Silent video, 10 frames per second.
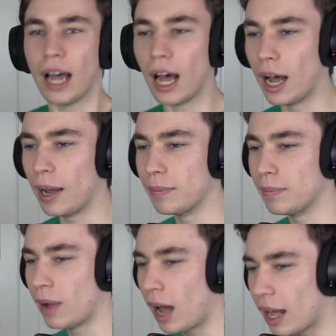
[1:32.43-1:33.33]

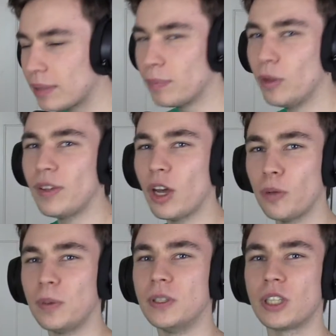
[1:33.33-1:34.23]
the movie
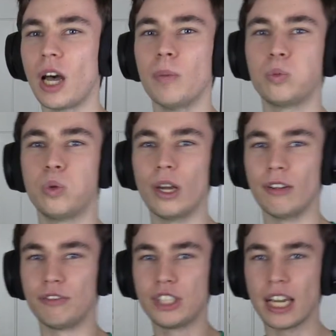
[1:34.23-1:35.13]
opens up
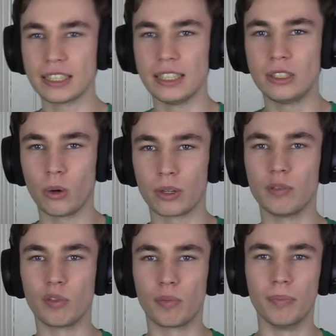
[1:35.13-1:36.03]
with Jesse
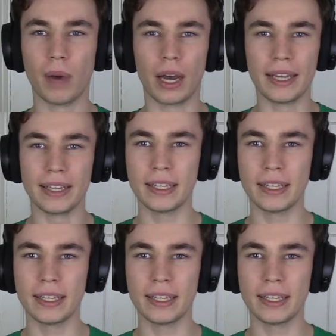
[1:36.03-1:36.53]
talking with Mike,